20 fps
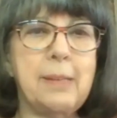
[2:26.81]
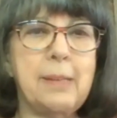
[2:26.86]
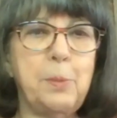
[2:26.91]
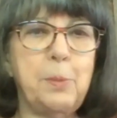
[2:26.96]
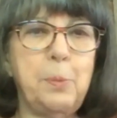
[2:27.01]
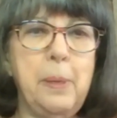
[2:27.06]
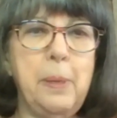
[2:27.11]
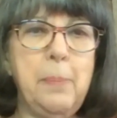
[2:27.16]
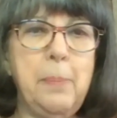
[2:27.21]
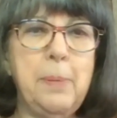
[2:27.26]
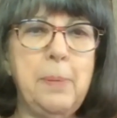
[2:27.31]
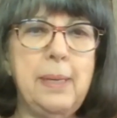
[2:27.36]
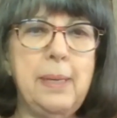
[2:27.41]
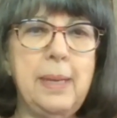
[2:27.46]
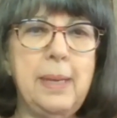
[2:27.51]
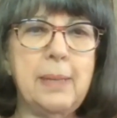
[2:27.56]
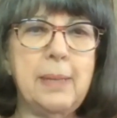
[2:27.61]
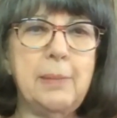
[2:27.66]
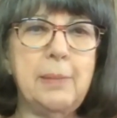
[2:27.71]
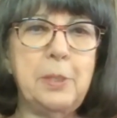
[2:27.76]
as we
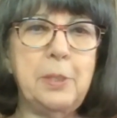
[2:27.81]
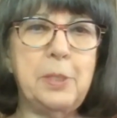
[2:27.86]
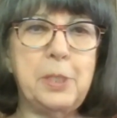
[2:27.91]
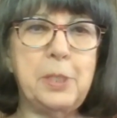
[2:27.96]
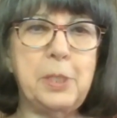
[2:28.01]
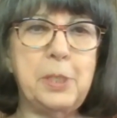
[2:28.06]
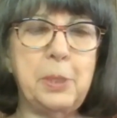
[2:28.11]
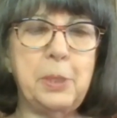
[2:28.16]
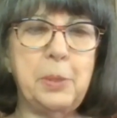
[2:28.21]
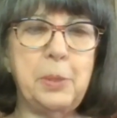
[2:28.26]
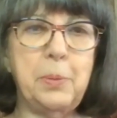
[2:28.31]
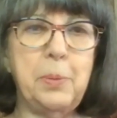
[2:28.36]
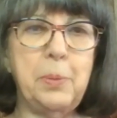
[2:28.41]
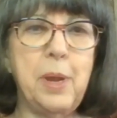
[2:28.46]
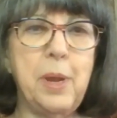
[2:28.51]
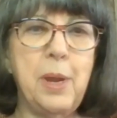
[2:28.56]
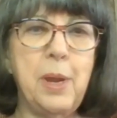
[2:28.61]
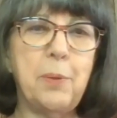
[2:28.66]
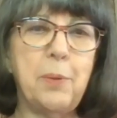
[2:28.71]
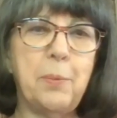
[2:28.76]
begin
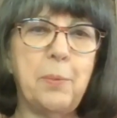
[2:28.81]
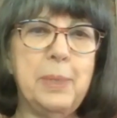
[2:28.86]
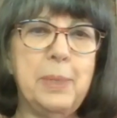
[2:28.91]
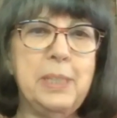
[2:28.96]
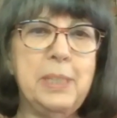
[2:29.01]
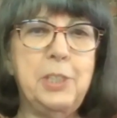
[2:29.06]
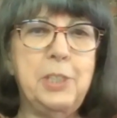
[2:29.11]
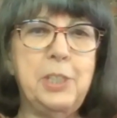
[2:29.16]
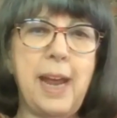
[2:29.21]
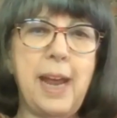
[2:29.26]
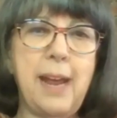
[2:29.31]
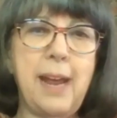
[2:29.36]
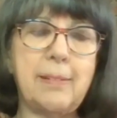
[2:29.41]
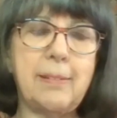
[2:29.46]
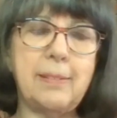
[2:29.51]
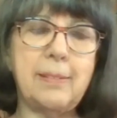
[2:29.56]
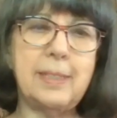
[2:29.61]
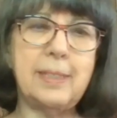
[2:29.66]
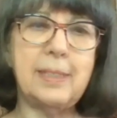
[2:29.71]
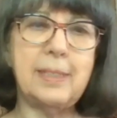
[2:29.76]
to
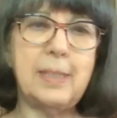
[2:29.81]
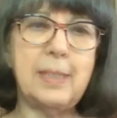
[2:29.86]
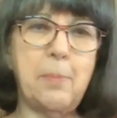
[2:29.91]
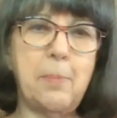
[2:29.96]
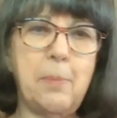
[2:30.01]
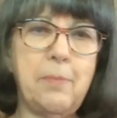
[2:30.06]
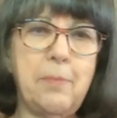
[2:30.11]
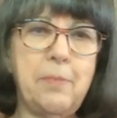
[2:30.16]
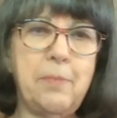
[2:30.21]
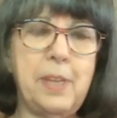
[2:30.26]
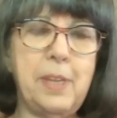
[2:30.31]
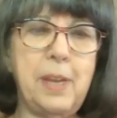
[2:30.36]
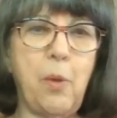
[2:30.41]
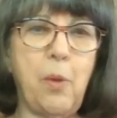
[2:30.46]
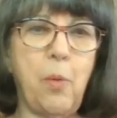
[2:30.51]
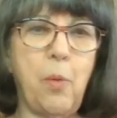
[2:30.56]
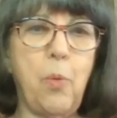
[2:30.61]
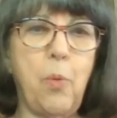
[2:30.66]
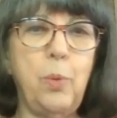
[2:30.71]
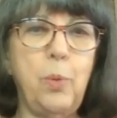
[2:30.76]
reject some of the
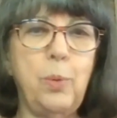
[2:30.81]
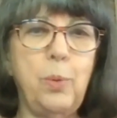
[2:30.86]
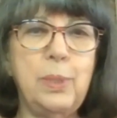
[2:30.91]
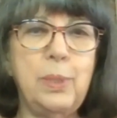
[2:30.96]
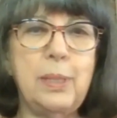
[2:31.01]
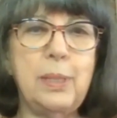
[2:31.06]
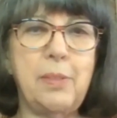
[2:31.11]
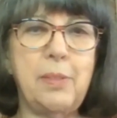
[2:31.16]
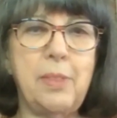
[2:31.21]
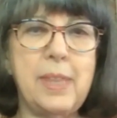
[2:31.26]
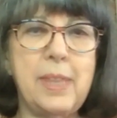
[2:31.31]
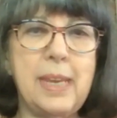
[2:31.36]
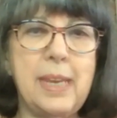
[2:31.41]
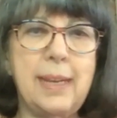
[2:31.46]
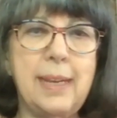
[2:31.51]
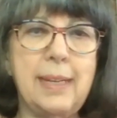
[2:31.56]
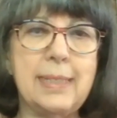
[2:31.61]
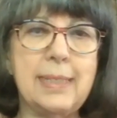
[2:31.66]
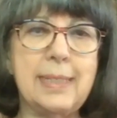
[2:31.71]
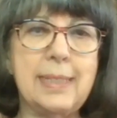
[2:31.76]
old
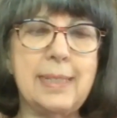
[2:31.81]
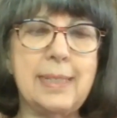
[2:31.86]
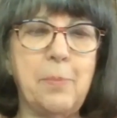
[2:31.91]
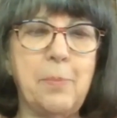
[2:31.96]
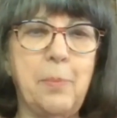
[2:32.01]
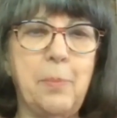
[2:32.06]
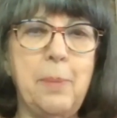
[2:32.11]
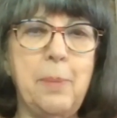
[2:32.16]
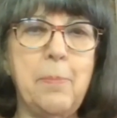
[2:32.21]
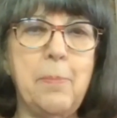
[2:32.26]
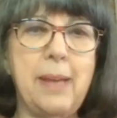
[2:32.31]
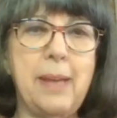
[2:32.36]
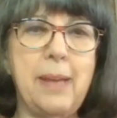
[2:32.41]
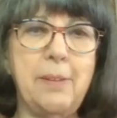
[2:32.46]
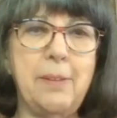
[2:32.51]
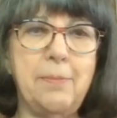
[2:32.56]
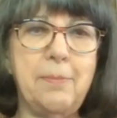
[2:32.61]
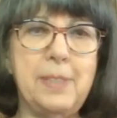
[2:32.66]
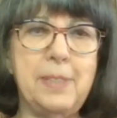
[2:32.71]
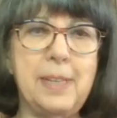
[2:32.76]
things that we
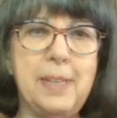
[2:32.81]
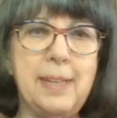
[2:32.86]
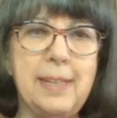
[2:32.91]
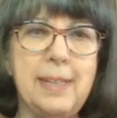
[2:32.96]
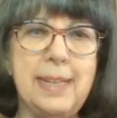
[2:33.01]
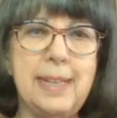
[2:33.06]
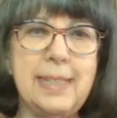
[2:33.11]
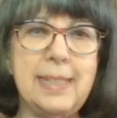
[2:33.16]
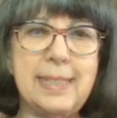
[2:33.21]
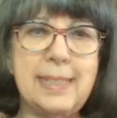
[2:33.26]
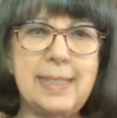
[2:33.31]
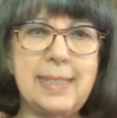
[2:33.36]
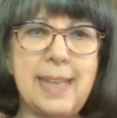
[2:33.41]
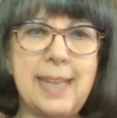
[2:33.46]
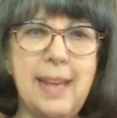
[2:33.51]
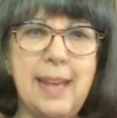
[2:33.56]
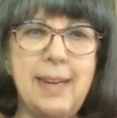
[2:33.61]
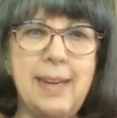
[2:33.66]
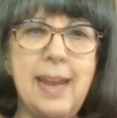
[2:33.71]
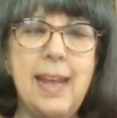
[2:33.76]
might have done and
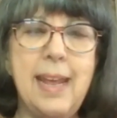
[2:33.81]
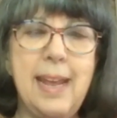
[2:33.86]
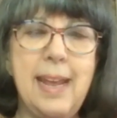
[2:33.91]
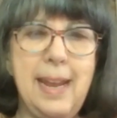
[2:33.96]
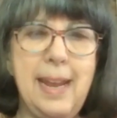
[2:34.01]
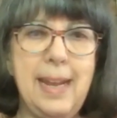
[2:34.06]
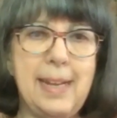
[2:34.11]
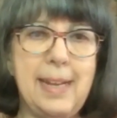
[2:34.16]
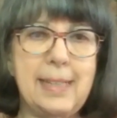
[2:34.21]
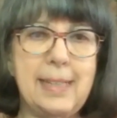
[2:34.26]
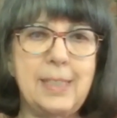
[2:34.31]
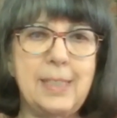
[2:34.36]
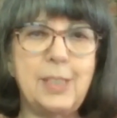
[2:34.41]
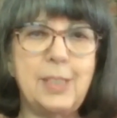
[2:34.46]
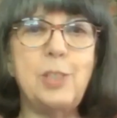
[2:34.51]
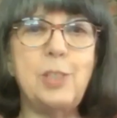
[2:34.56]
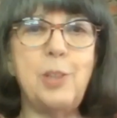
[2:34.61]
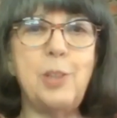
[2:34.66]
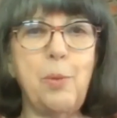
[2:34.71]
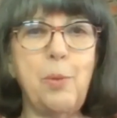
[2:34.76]
said
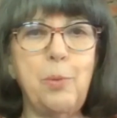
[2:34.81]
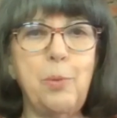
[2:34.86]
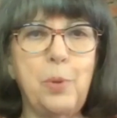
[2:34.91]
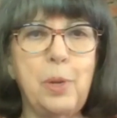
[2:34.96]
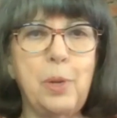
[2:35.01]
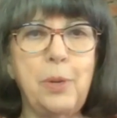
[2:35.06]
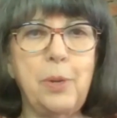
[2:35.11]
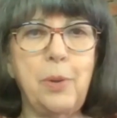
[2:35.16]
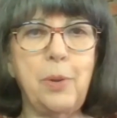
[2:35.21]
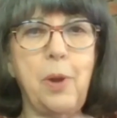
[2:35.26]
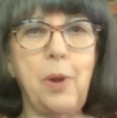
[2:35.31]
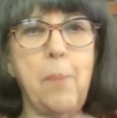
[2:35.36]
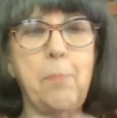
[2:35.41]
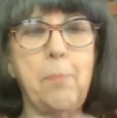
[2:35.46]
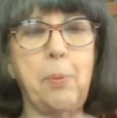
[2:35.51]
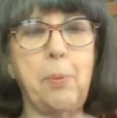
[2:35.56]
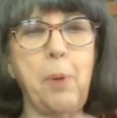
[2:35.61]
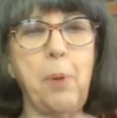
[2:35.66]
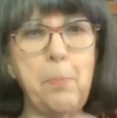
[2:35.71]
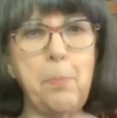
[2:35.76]
as no longer
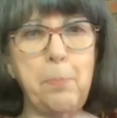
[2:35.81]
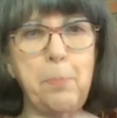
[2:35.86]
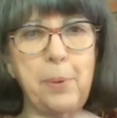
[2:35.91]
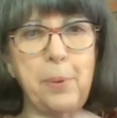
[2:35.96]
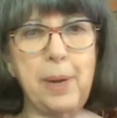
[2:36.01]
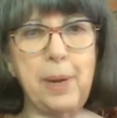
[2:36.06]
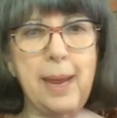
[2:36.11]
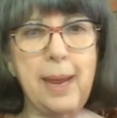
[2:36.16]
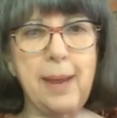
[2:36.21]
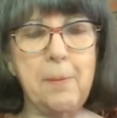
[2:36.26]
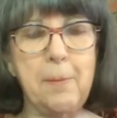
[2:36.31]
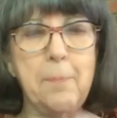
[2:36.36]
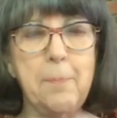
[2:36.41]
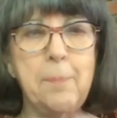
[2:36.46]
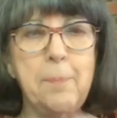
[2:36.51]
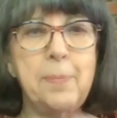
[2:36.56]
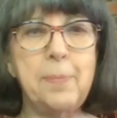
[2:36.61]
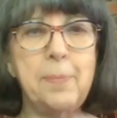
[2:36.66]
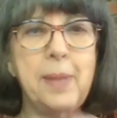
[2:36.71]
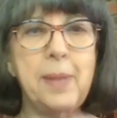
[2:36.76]
appropriate.